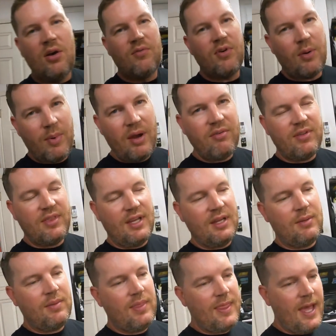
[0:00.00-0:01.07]
from
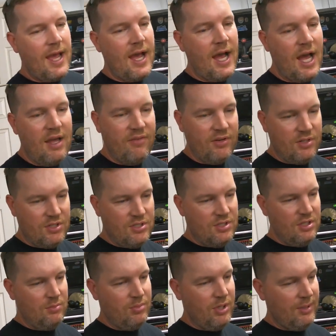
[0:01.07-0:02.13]
everything that I've
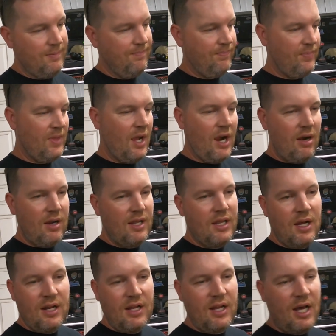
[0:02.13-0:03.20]
understood. But I
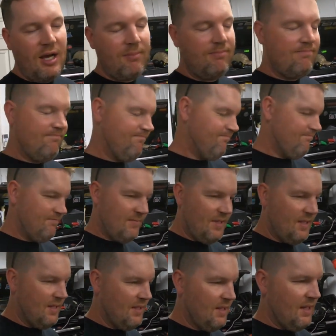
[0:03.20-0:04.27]
already cut it up.
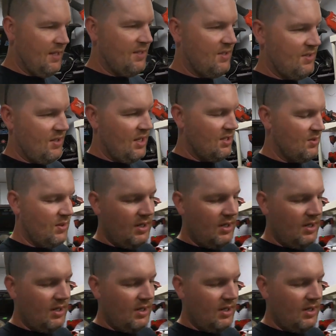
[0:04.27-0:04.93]
It's is